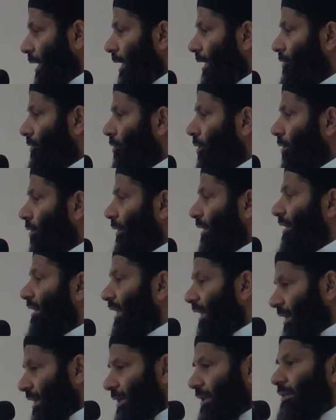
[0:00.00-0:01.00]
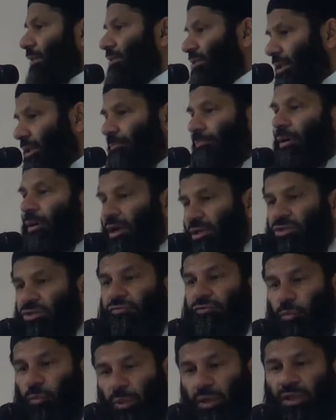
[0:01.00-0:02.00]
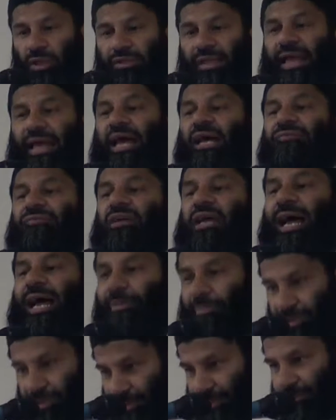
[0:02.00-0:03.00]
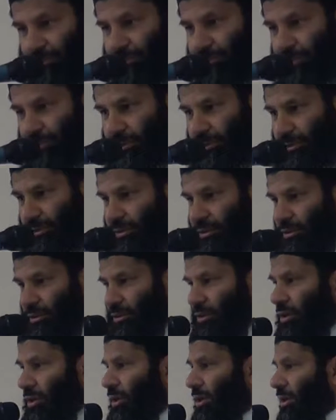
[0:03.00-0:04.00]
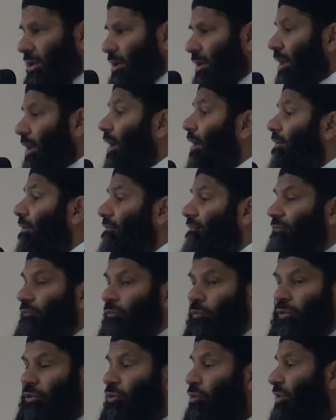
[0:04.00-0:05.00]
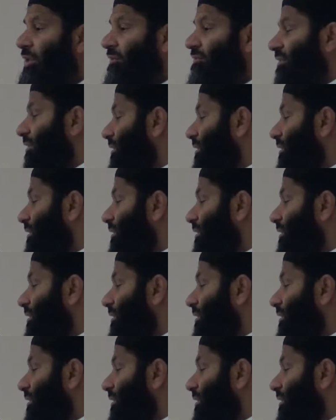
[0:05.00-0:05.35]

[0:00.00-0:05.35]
And you know, in some parts of the world they have a habit of when you give